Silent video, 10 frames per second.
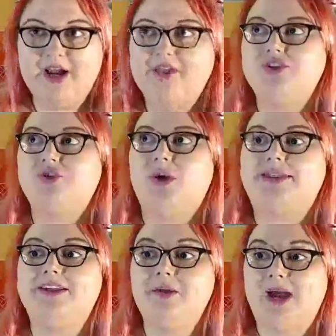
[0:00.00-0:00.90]
the joy
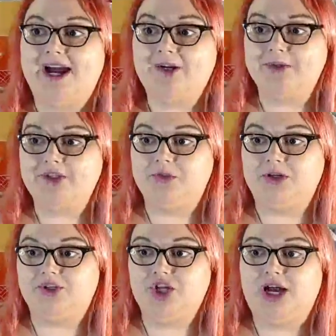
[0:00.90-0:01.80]
that you had when you were
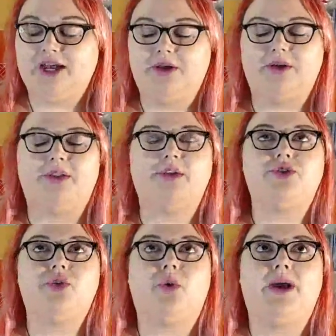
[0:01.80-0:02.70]
a child, the
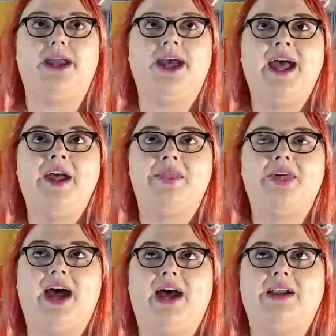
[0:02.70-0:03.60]
joy
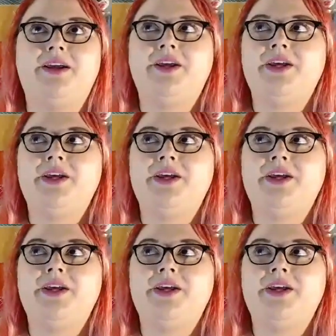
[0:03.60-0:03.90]
that